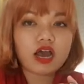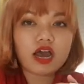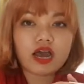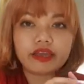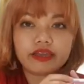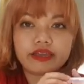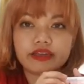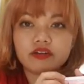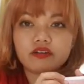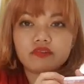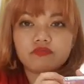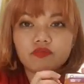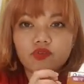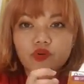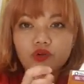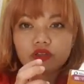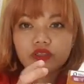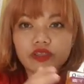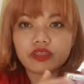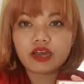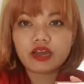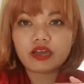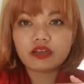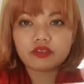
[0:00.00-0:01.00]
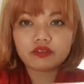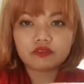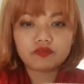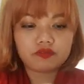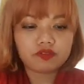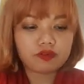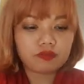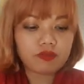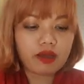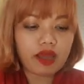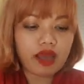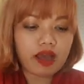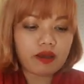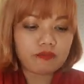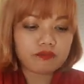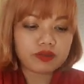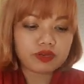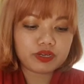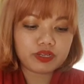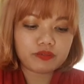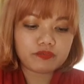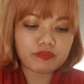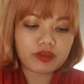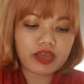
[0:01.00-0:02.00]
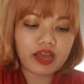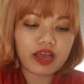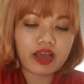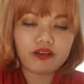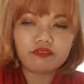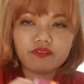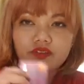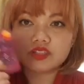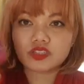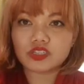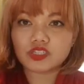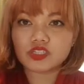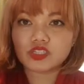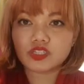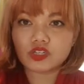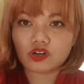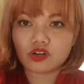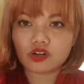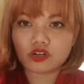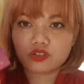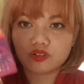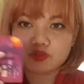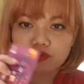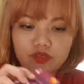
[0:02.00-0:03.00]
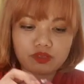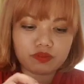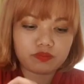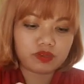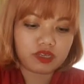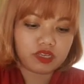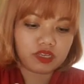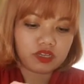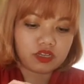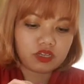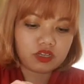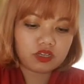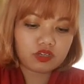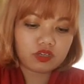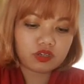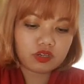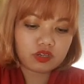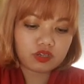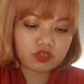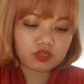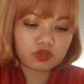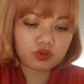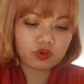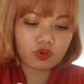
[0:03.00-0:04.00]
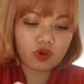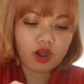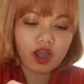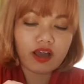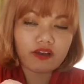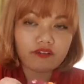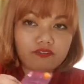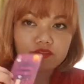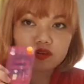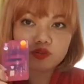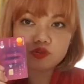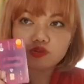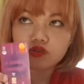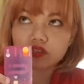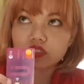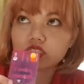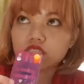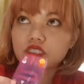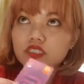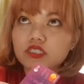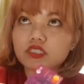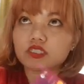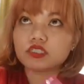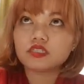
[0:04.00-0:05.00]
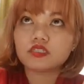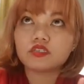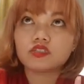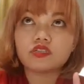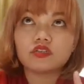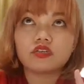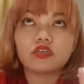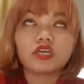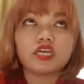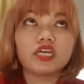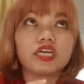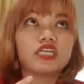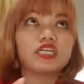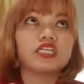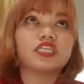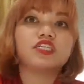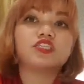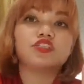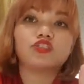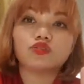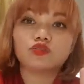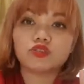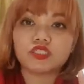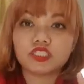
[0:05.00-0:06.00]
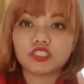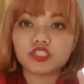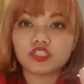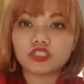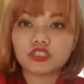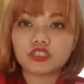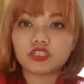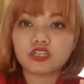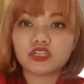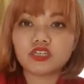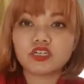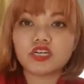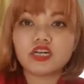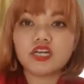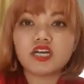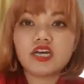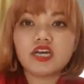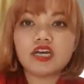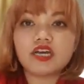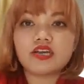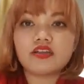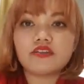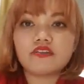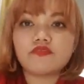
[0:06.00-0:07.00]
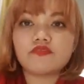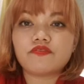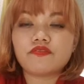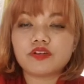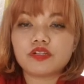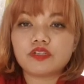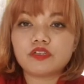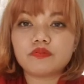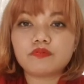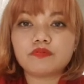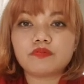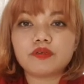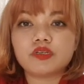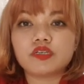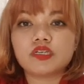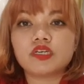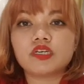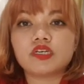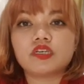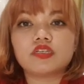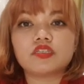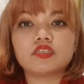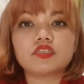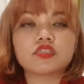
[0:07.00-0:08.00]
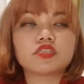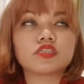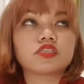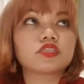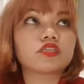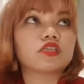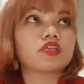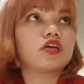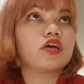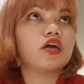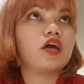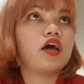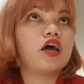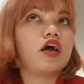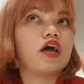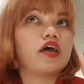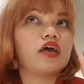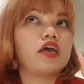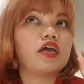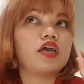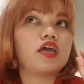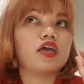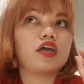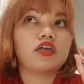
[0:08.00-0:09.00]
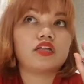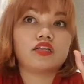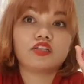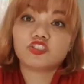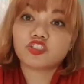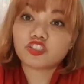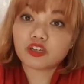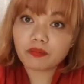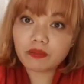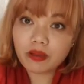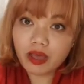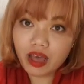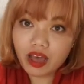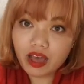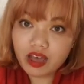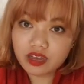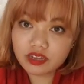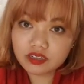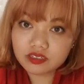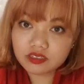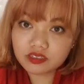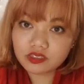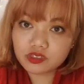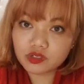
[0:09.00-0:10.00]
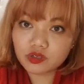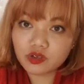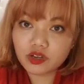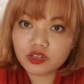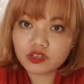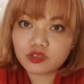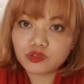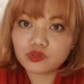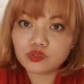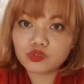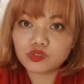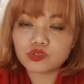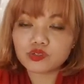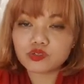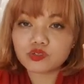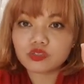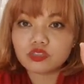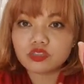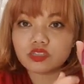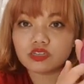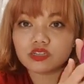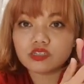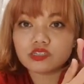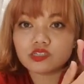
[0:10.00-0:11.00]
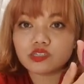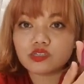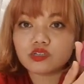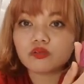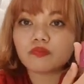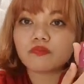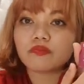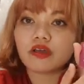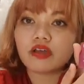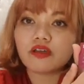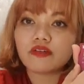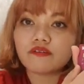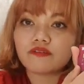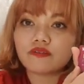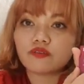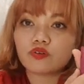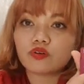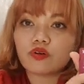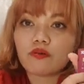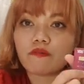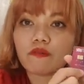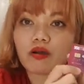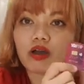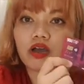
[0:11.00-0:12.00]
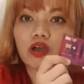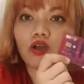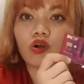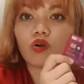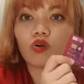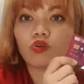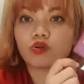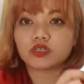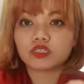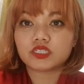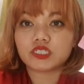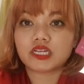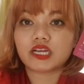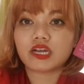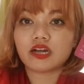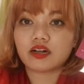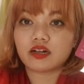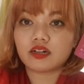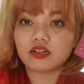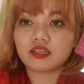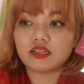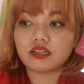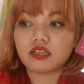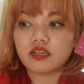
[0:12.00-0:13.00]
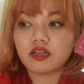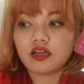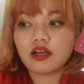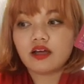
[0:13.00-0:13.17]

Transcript: I can avoid that from happening by having this card with me. So I've used it in Indonesia, in the Philippines, in Japan. So I used this to pay for my hotel